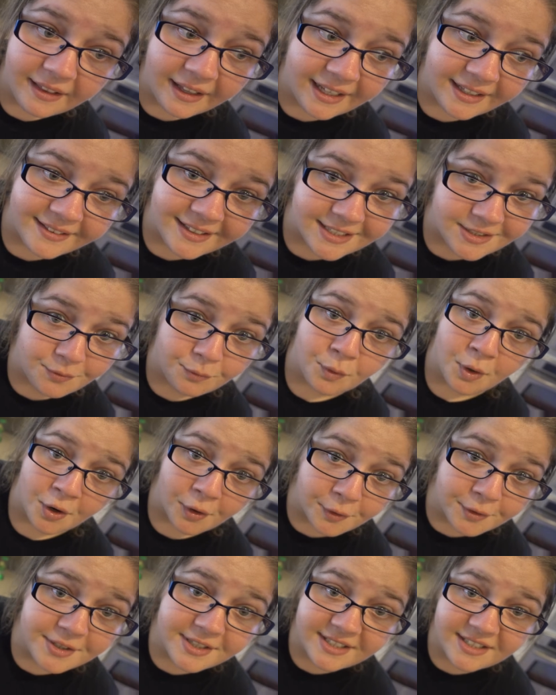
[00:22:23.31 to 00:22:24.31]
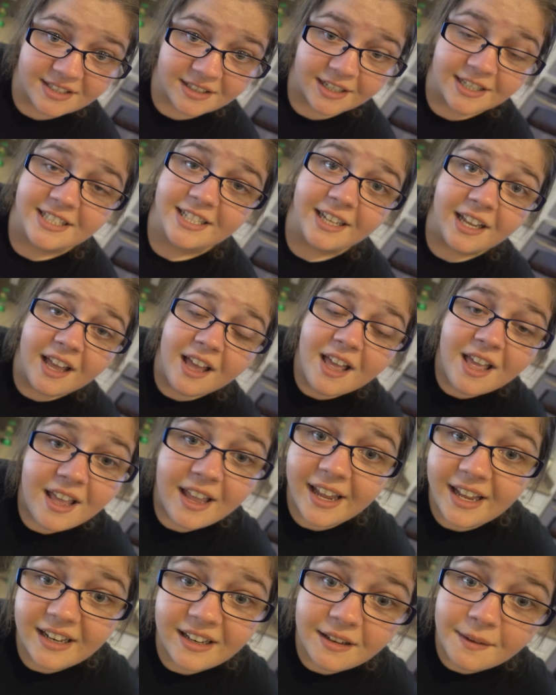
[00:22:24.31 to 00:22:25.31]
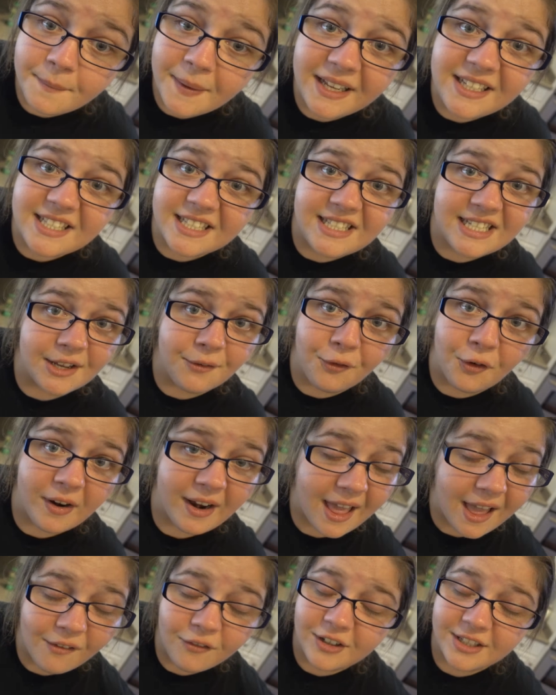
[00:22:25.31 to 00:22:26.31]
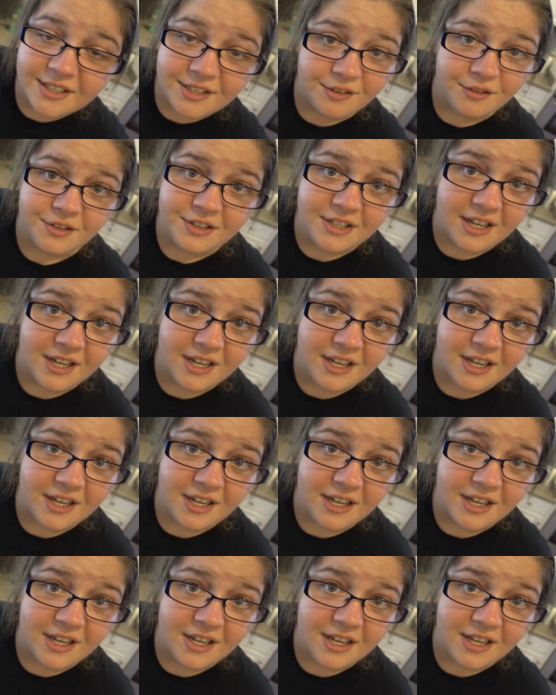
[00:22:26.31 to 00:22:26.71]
like this roast. I he, know. He makes it different every single